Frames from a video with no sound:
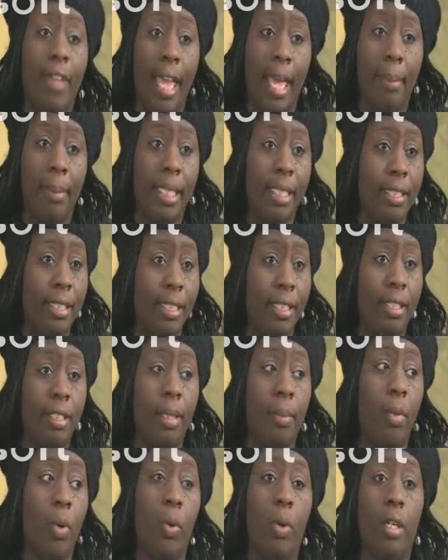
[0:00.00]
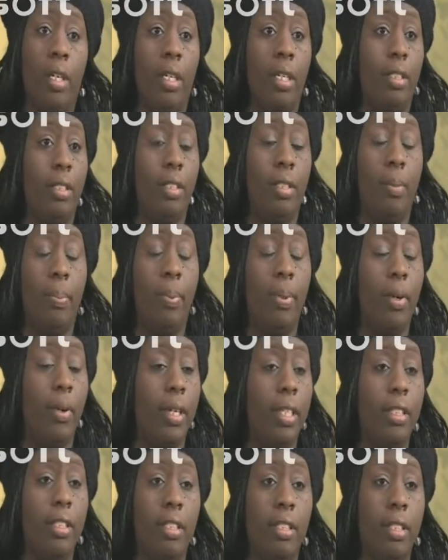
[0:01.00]
family system or
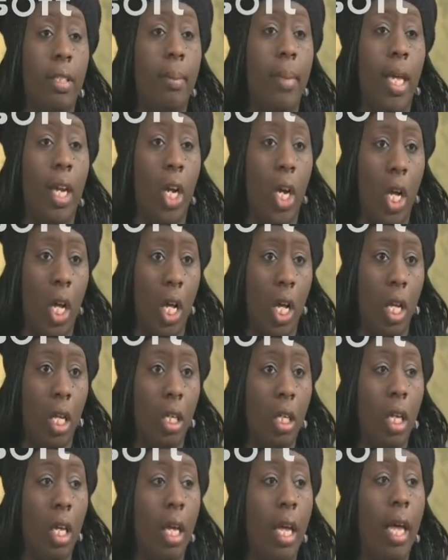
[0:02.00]
support system at all.